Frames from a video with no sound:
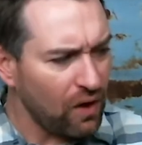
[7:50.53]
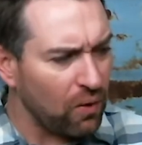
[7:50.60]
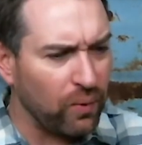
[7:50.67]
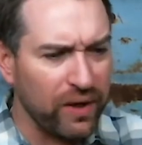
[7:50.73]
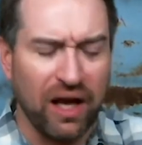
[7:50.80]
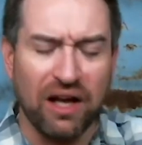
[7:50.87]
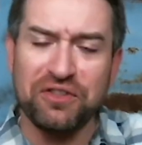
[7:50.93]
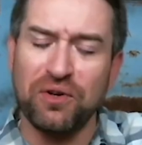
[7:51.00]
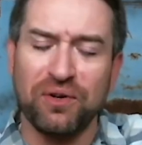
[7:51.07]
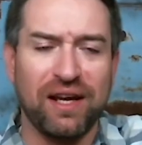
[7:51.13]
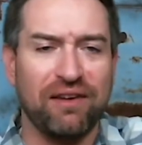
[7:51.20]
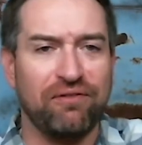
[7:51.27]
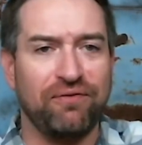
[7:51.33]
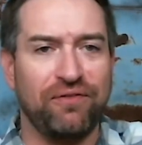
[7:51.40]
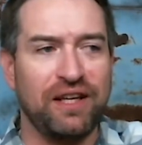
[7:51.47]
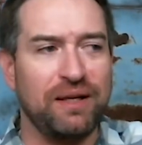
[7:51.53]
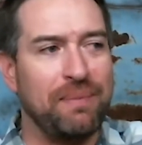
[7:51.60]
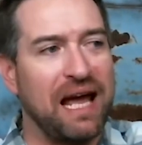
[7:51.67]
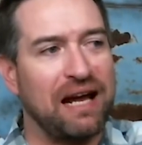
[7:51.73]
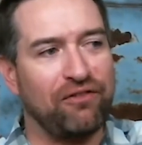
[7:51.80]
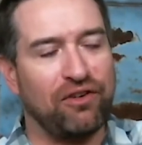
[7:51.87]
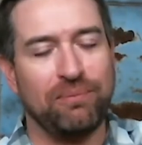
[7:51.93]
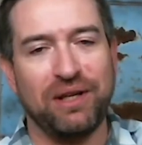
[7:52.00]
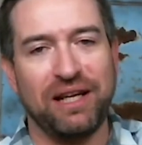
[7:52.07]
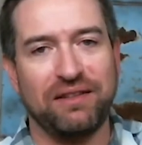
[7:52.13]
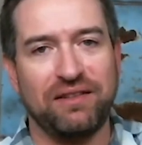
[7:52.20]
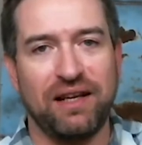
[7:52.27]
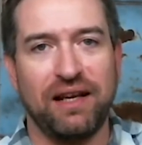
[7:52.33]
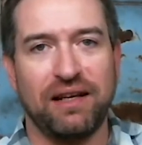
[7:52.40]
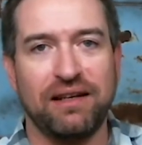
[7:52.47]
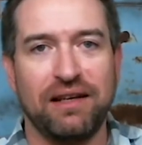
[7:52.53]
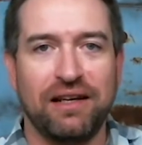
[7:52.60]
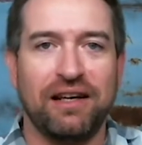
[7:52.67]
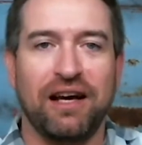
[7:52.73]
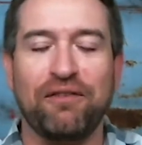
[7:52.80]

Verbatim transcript: We also get feedback from LinkedIn.